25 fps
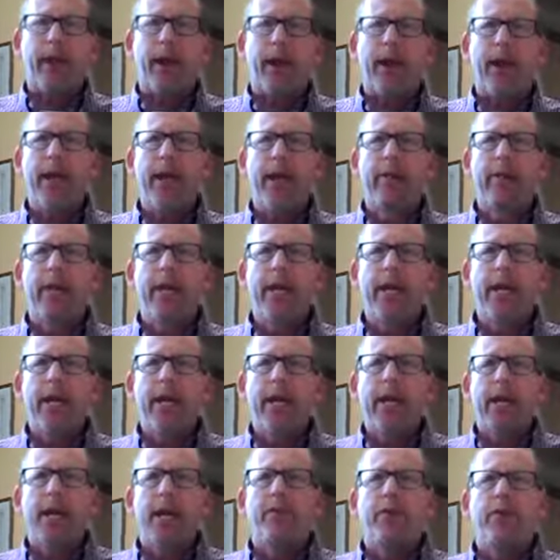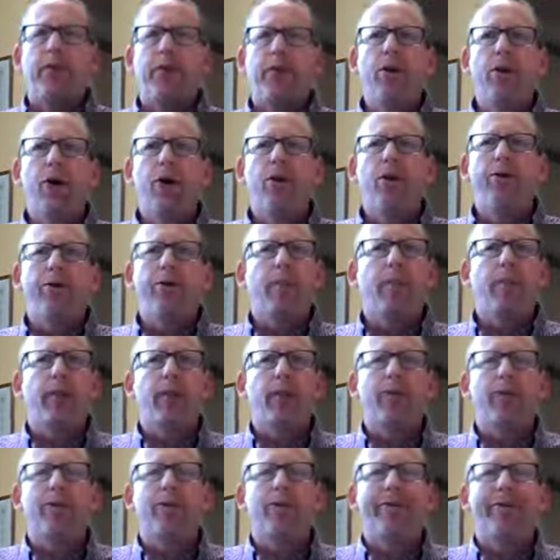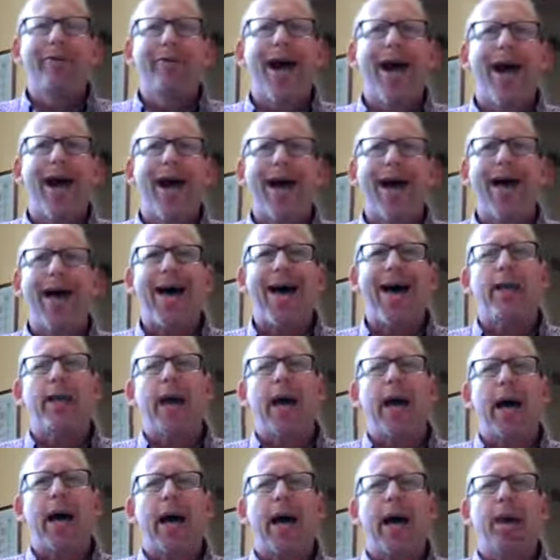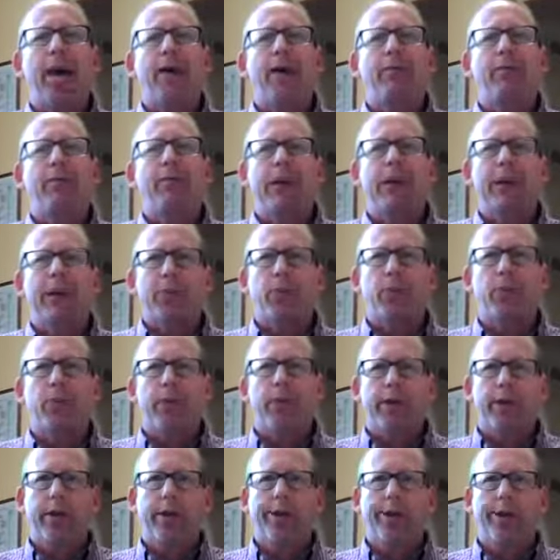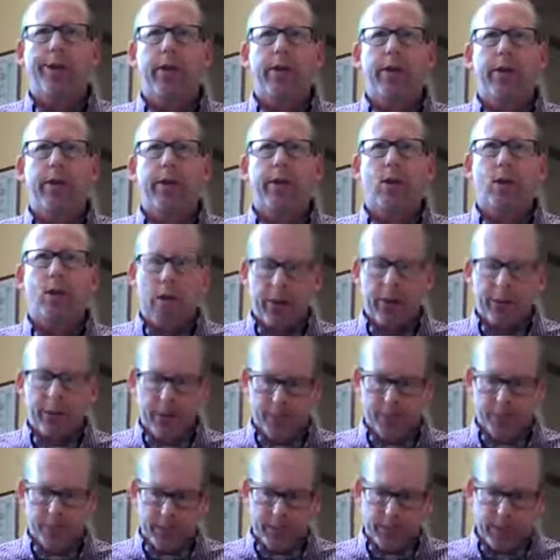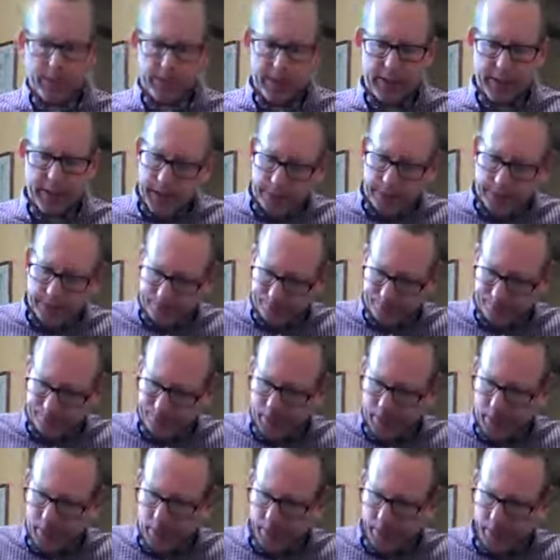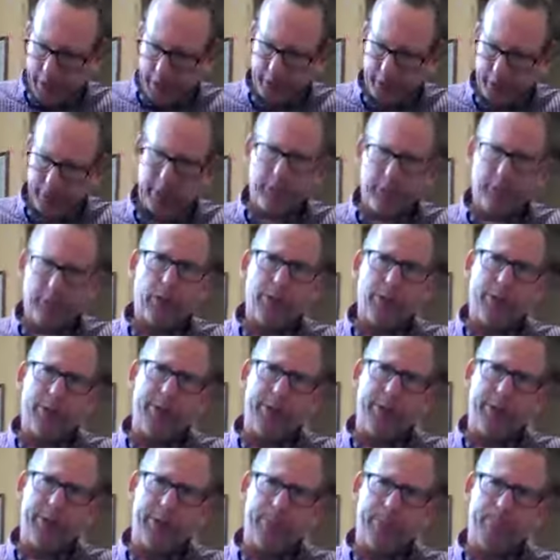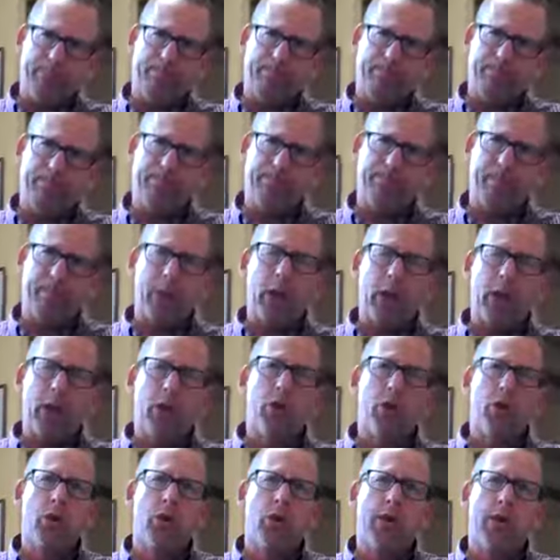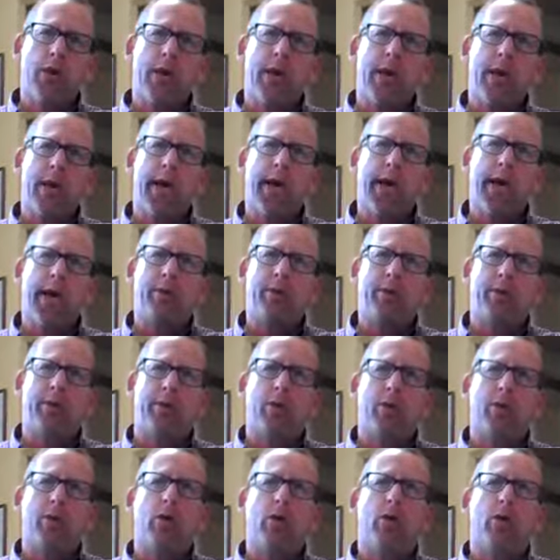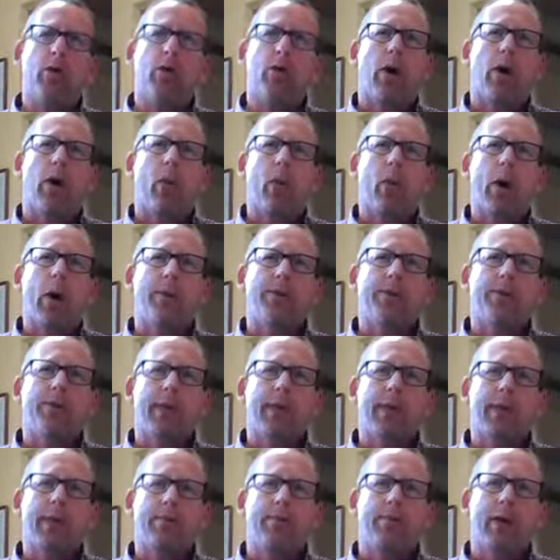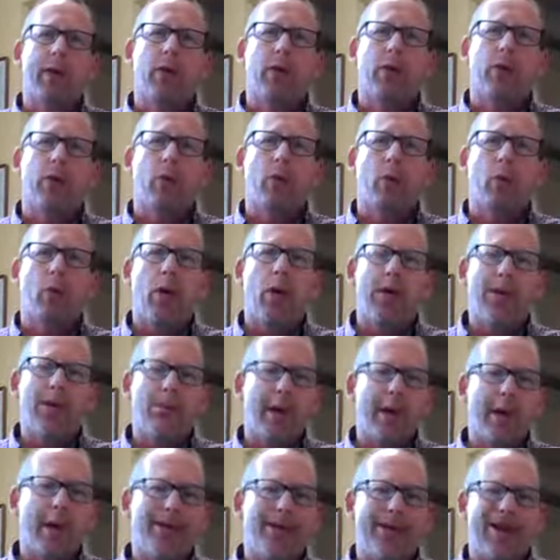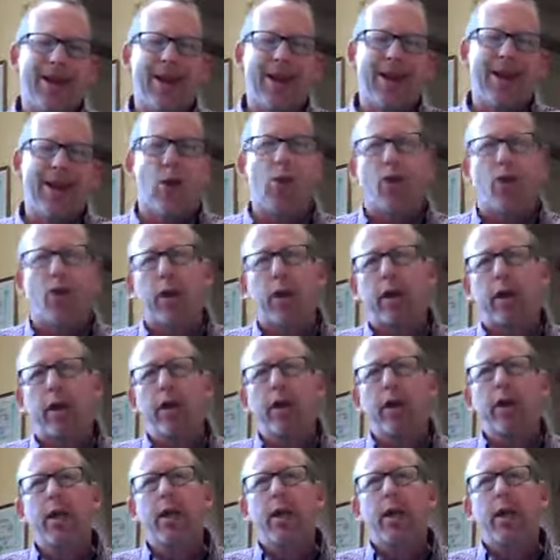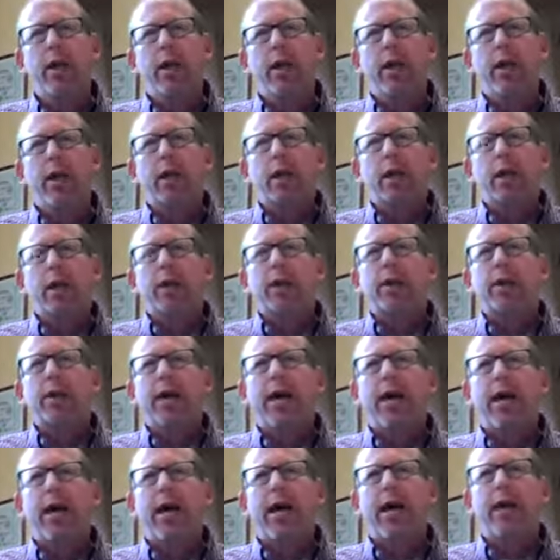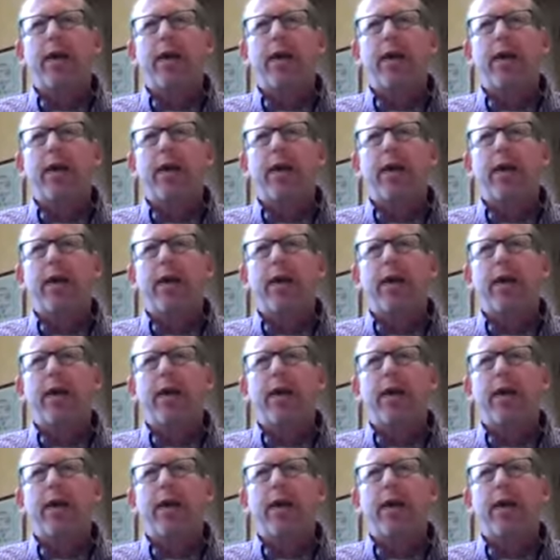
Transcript: Um, if you know somebody who's not on Facebook and you want them to see our daily devotions, you can have them go to our website, bethelwestmont.org Click